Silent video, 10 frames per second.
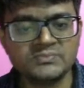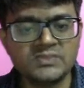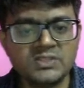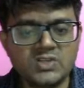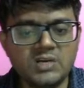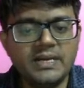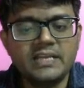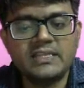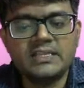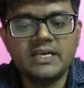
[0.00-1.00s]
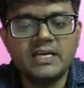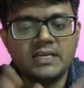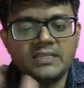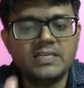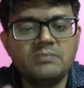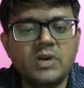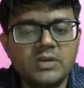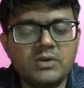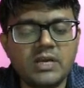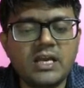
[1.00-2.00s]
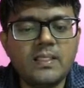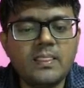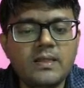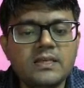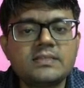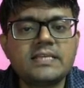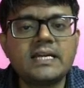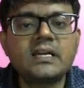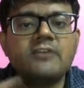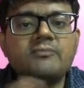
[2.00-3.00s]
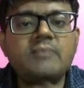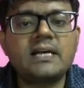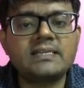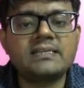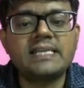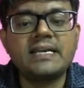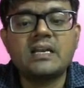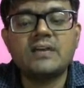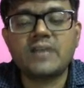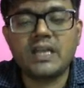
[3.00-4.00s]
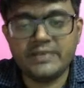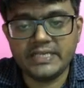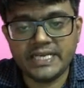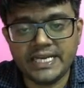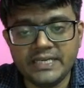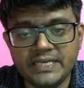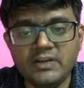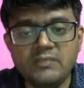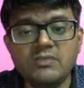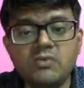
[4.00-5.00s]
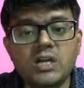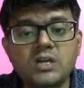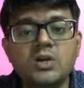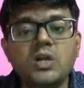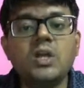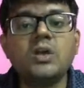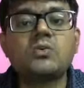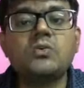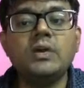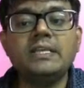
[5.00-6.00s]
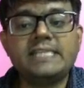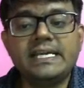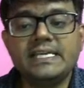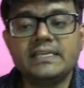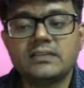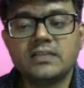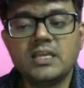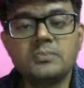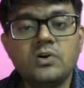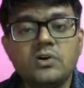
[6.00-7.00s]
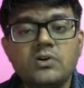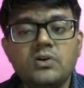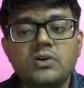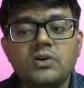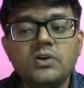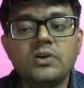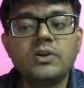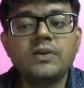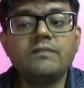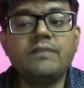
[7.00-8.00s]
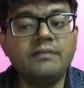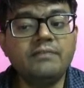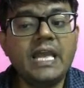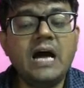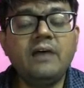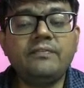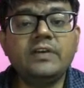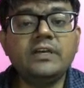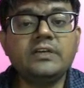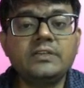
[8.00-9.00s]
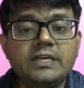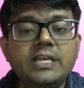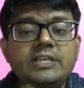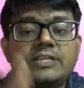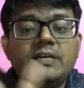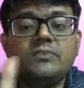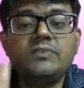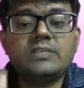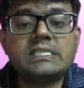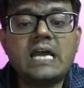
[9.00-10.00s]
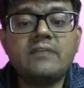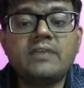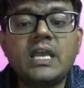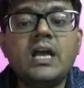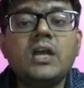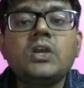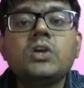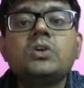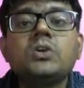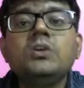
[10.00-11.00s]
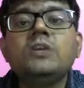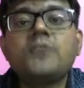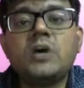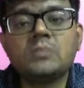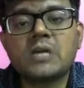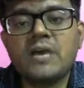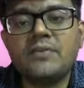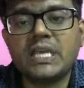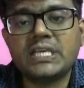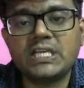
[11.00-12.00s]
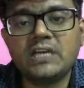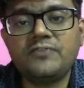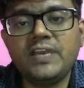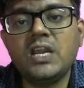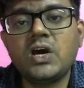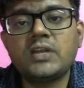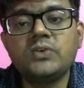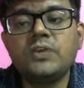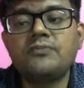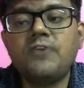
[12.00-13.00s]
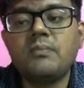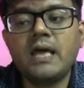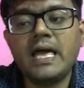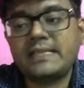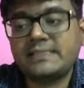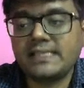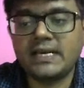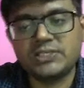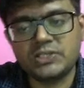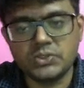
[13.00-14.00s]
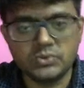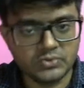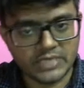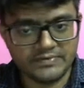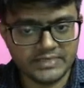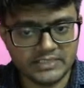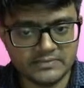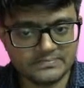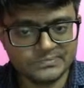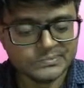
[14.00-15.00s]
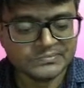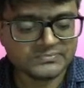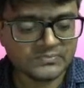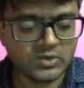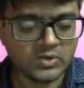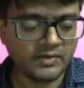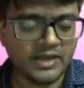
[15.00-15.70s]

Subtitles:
So the rigid body order center of mass and center of gravity, right, will be what? Coinciding. When we have the region which is having a uniform gravitational field or uniform acceleration due to gravity. Okay,